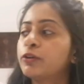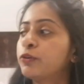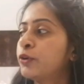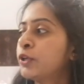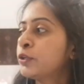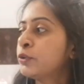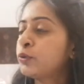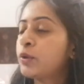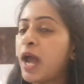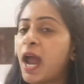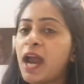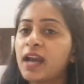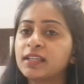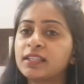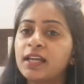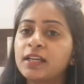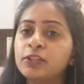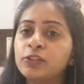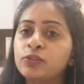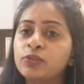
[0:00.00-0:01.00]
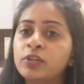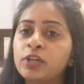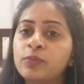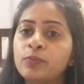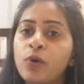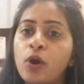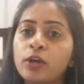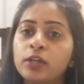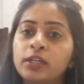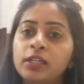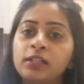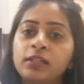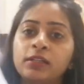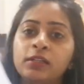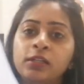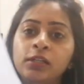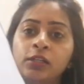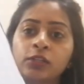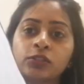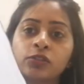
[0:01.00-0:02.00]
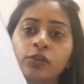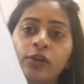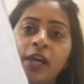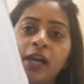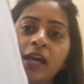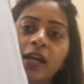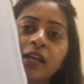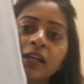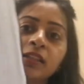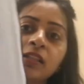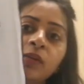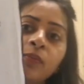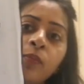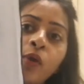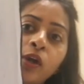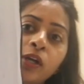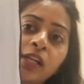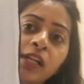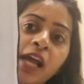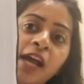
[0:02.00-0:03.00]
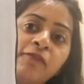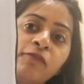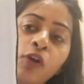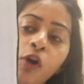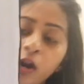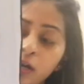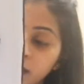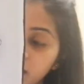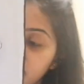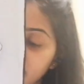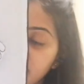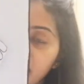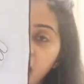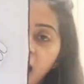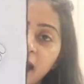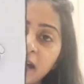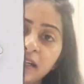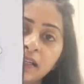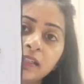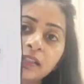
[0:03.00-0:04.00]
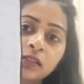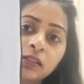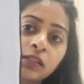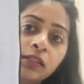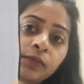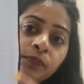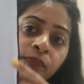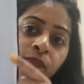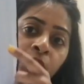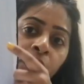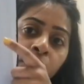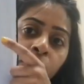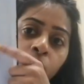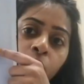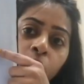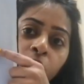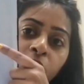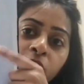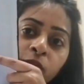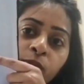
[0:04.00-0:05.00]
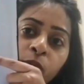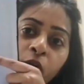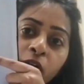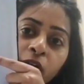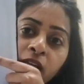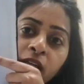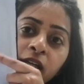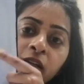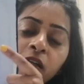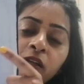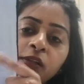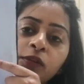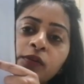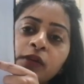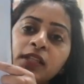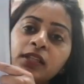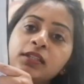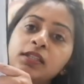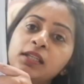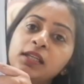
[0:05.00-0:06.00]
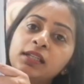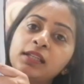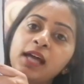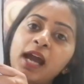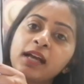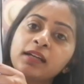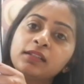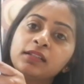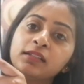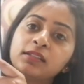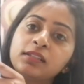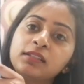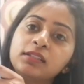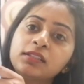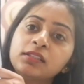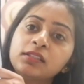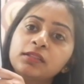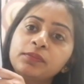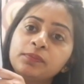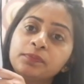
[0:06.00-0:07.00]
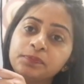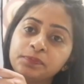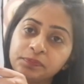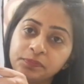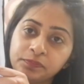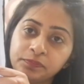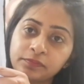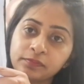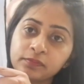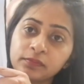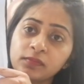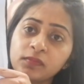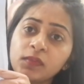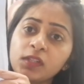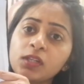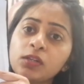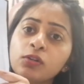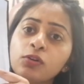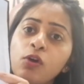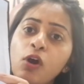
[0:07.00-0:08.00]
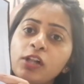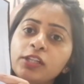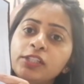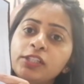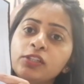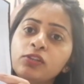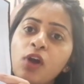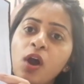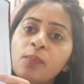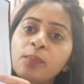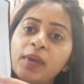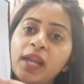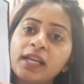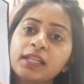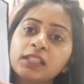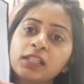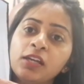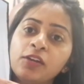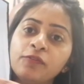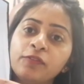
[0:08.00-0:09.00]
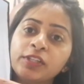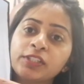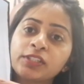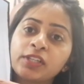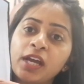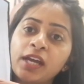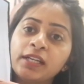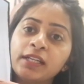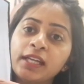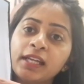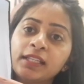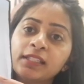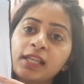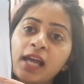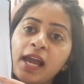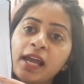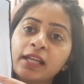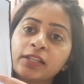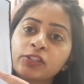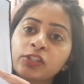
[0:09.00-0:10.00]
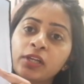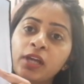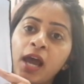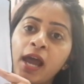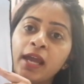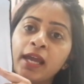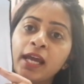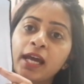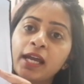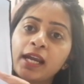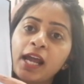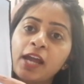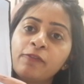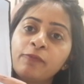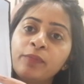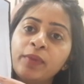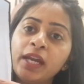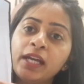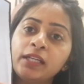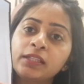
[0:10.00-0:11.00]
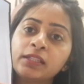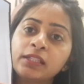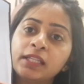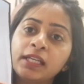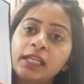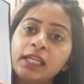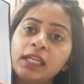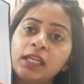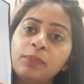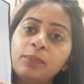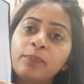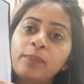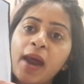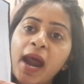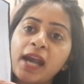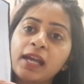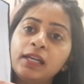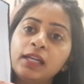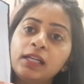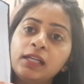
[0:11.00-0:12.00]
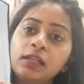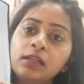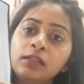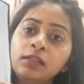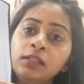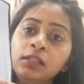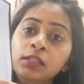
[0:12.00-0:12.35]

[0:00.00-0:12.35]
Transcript: going to add that to our model. So here in the model, I've already added the Golgi body. You can see that this is the Golgi complex, which contains, here I have made 3 parallel